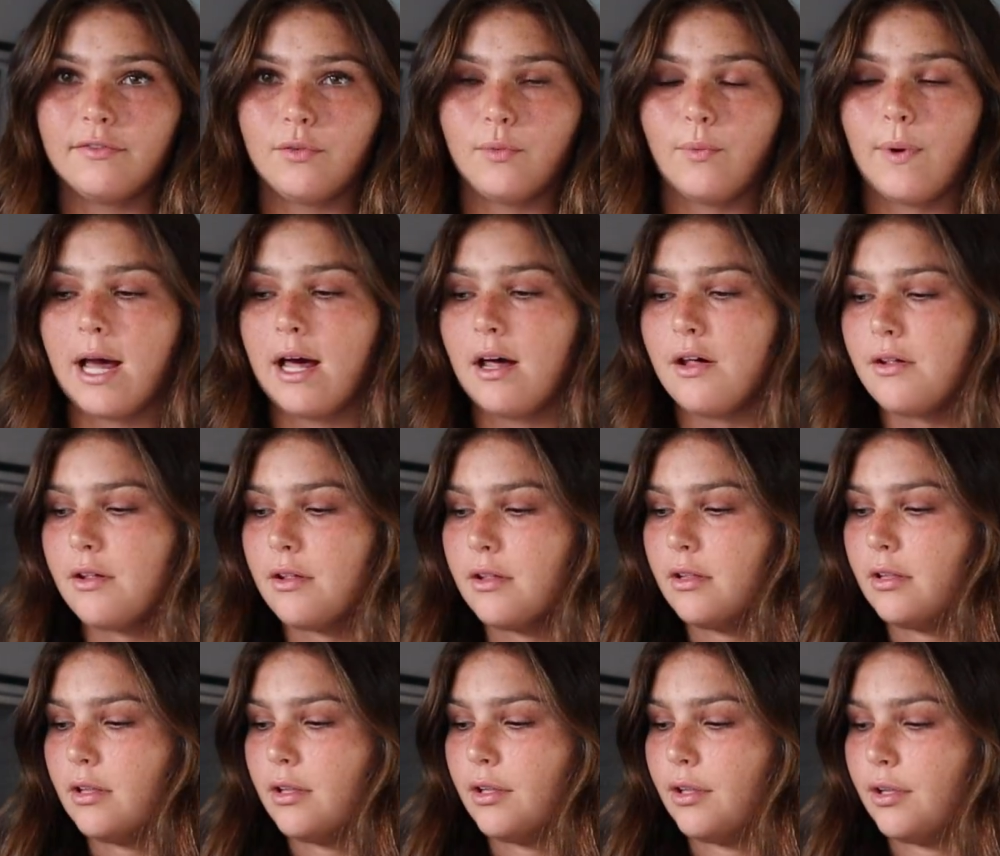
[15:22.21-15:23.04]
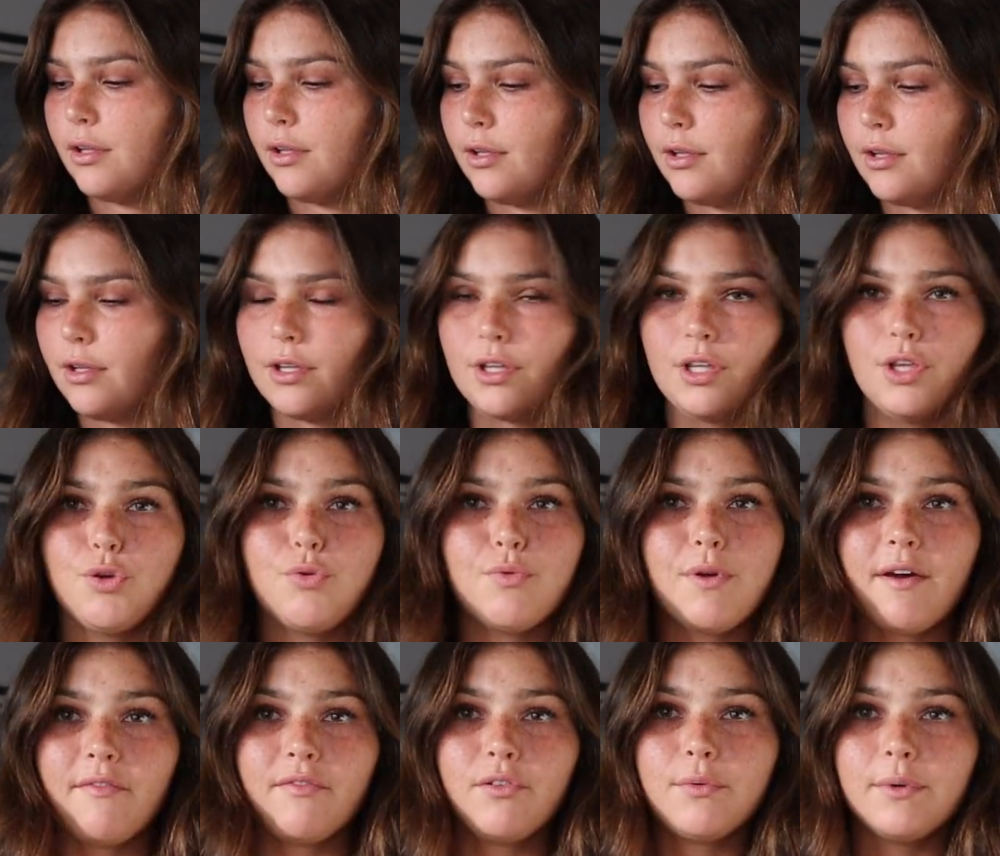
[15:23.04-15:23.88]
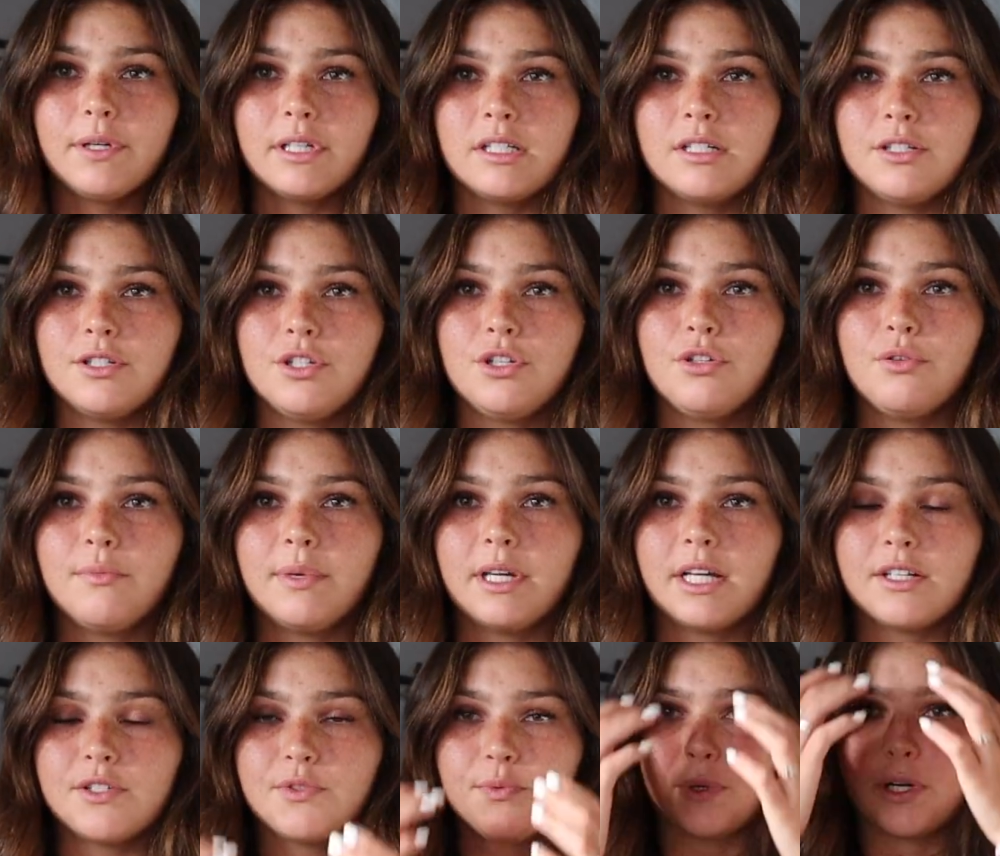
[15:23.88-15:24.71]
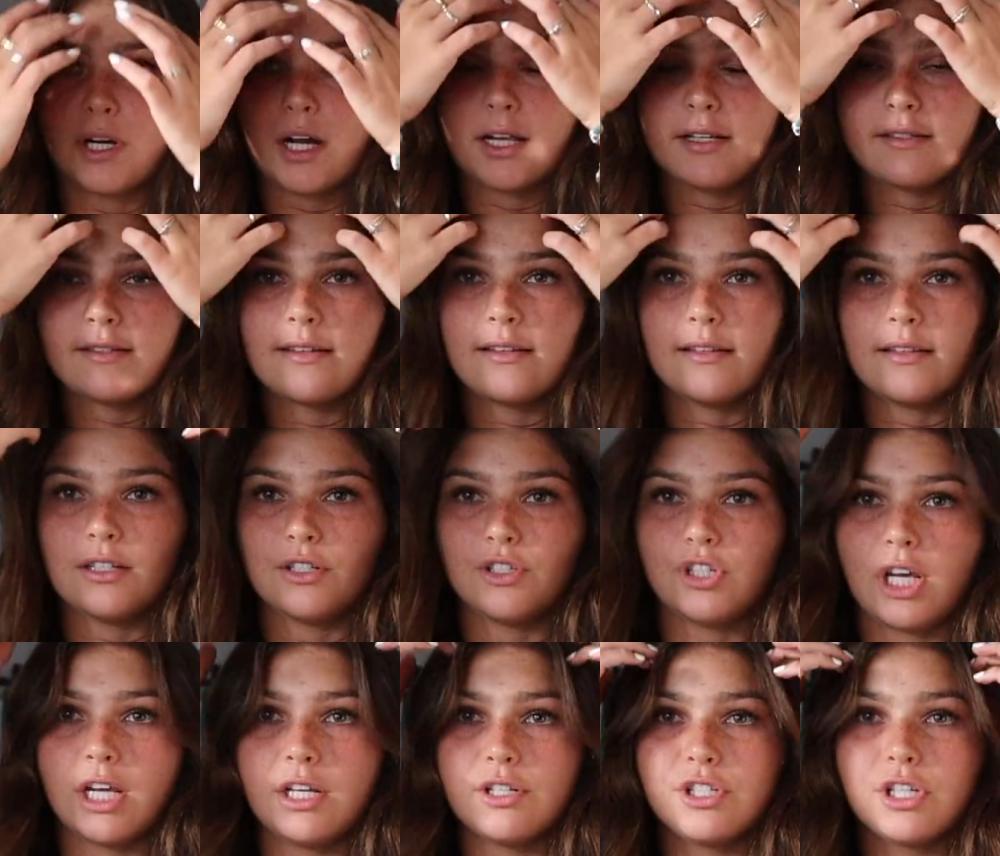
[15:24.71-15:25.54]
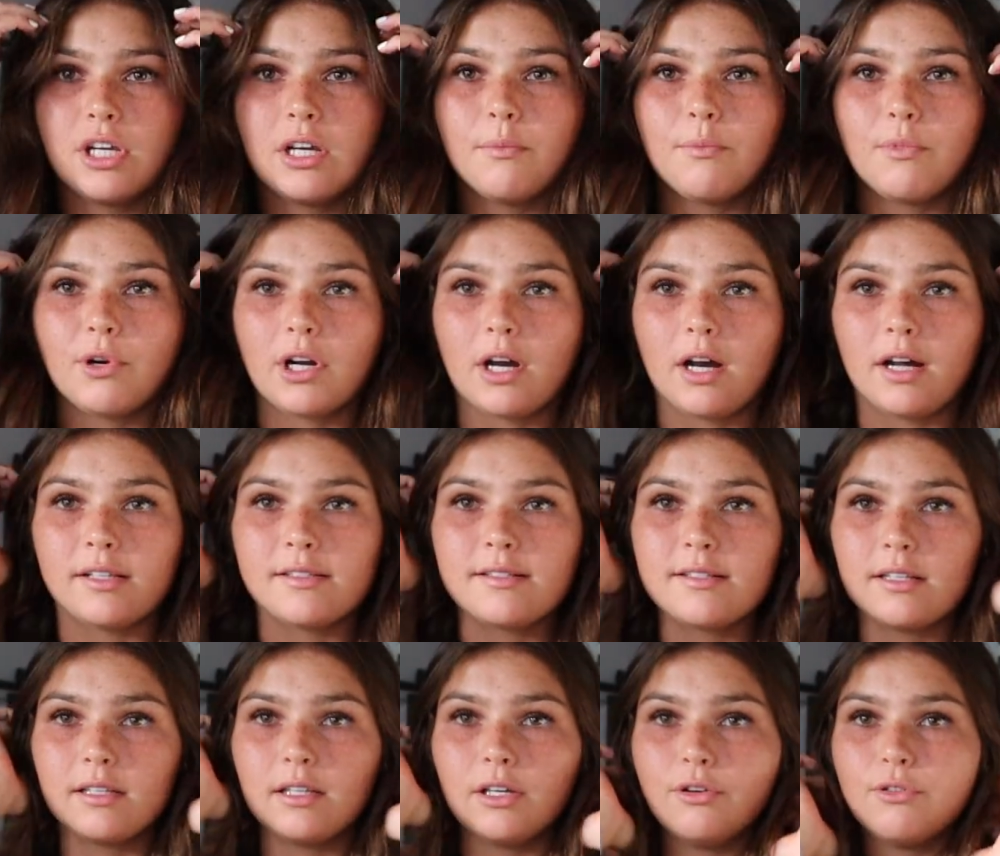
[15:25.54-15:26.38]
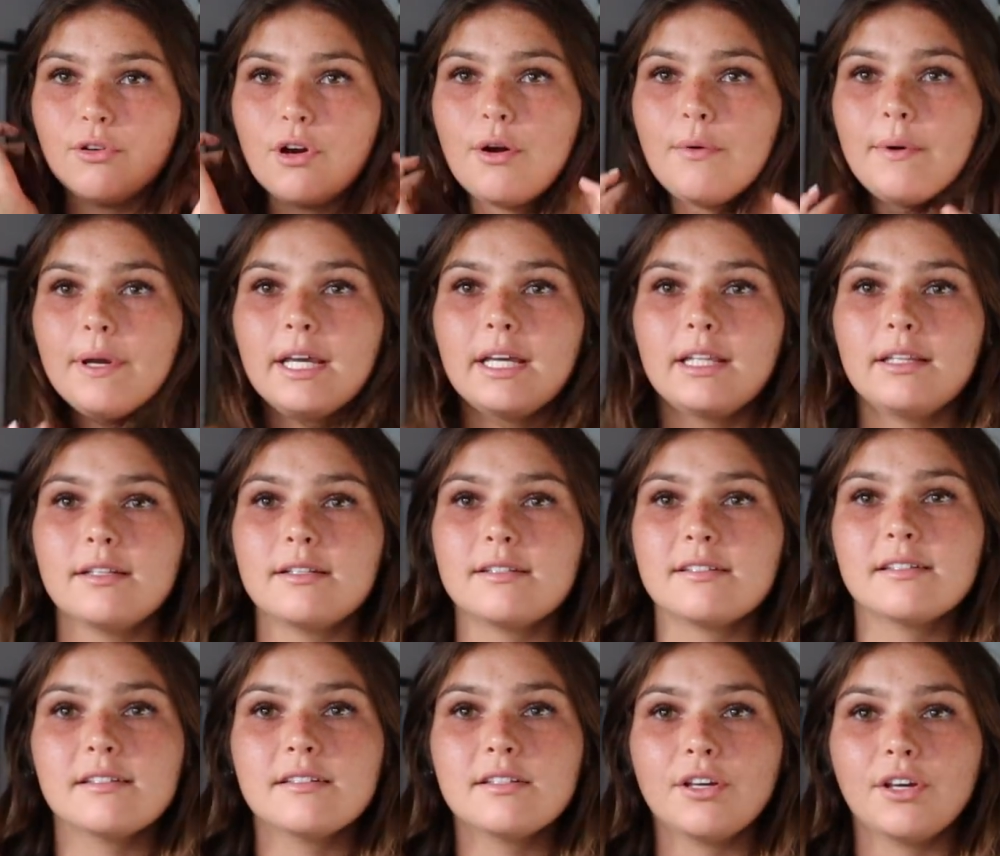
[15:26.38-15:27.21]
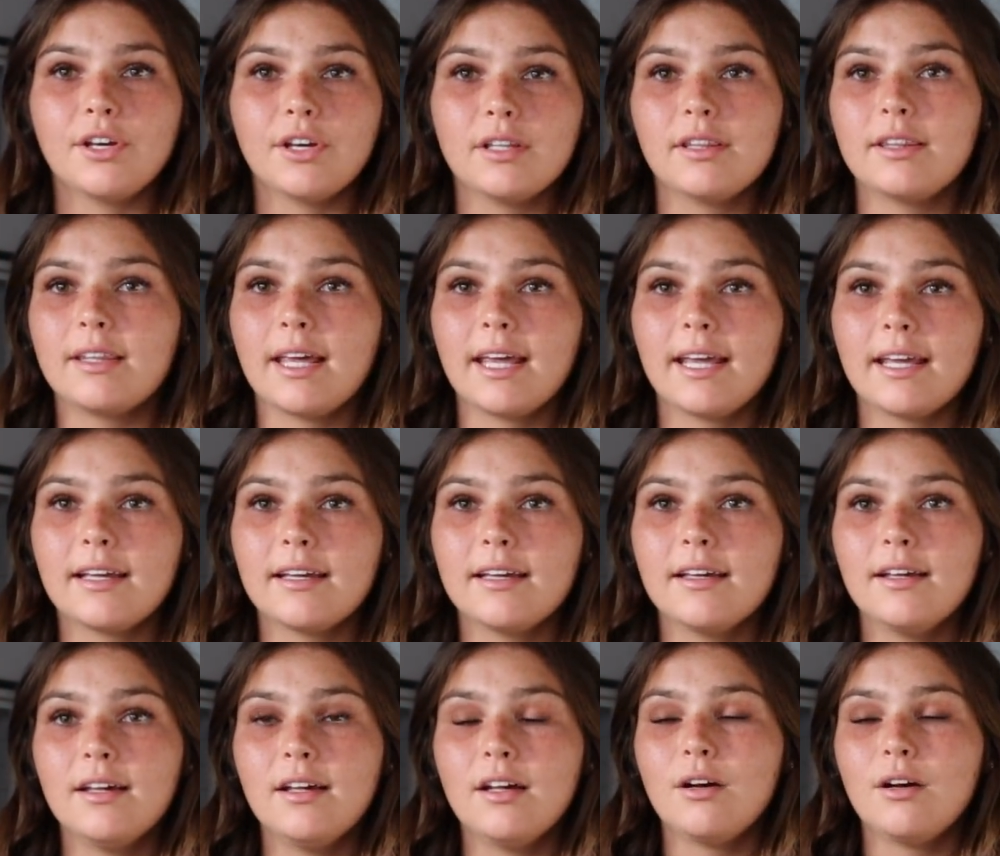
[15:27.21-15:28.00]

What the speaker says: Well, you never really do, because we're constantly changing and we're constantly growing, and this is a good thing.